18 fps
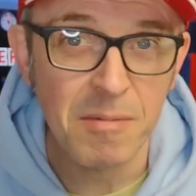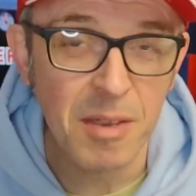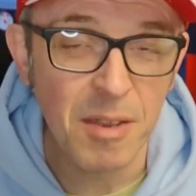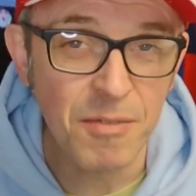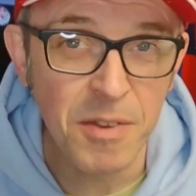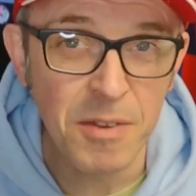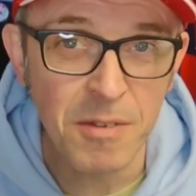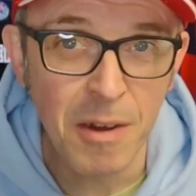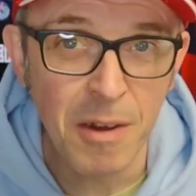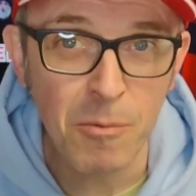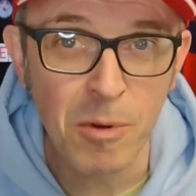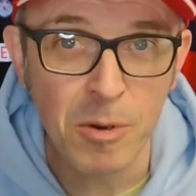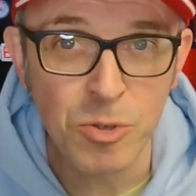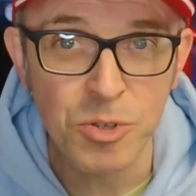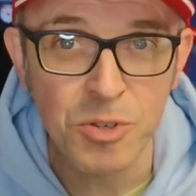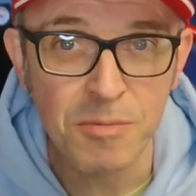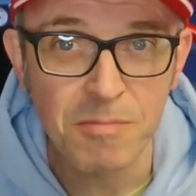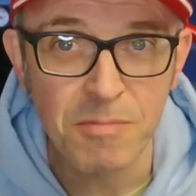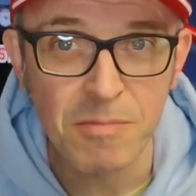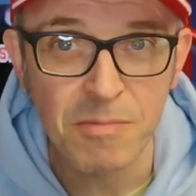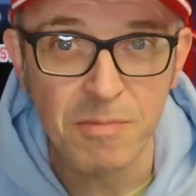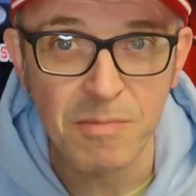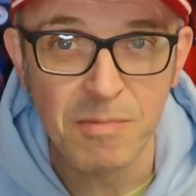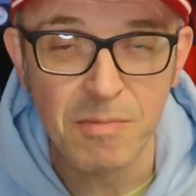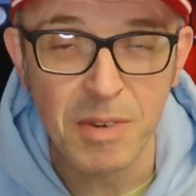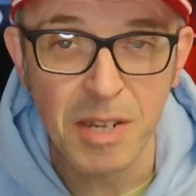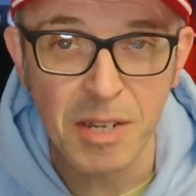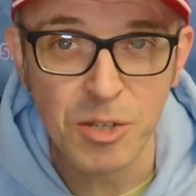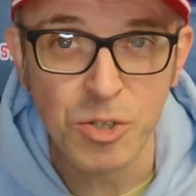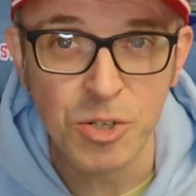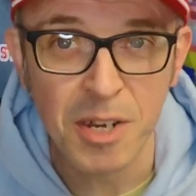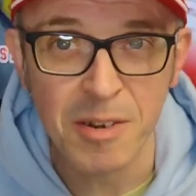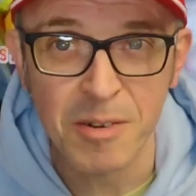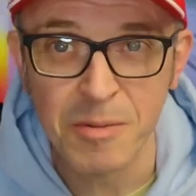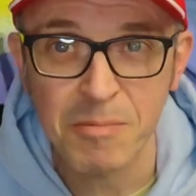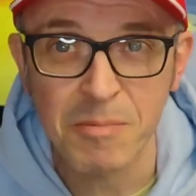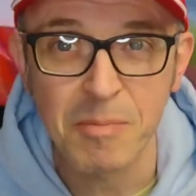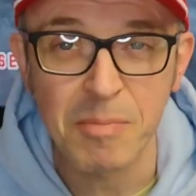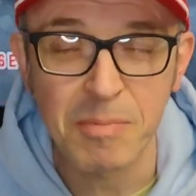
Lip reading: If you're not watching Nick's channel,